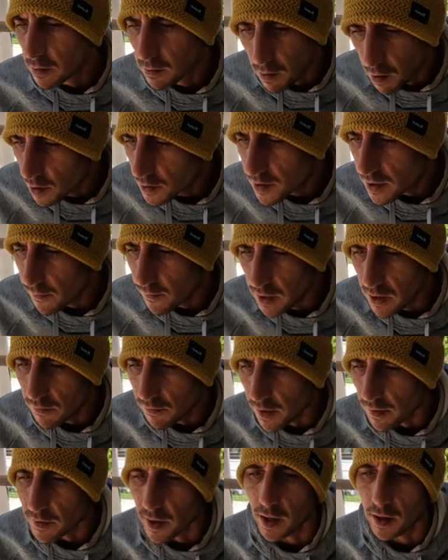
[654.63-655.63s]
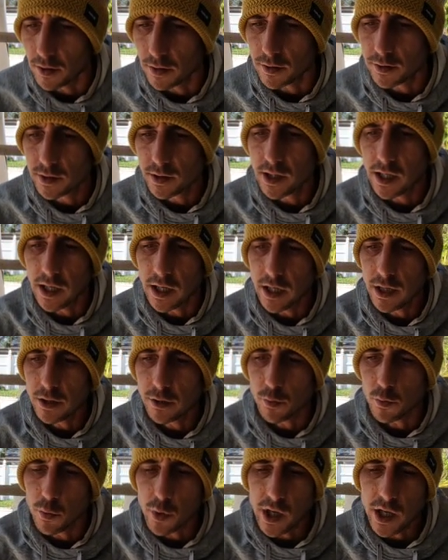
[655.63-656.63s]
Lost seventy-five dollars. It
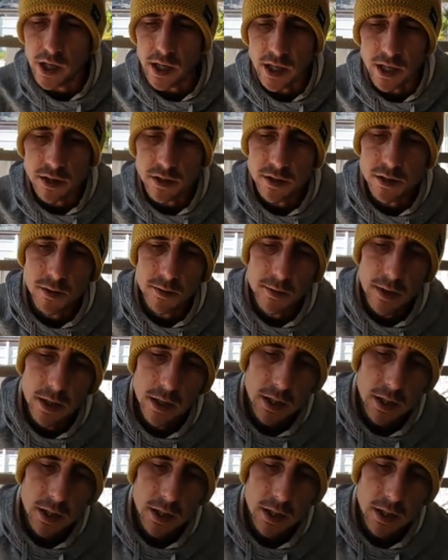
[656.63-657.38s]
is what it is.